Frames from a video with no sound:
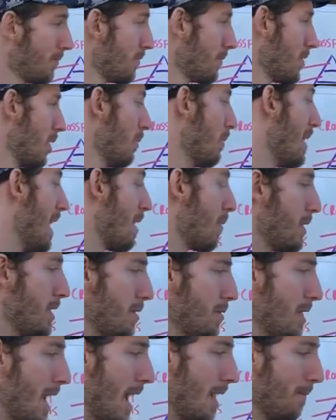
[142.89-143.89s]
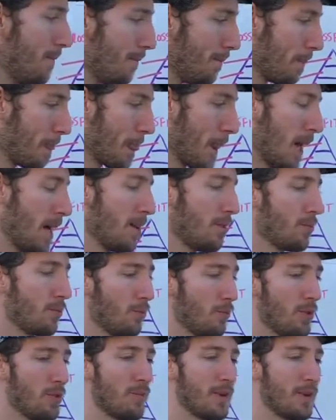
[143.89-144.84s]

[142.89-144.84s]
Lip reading: So how do we do that? Right? One,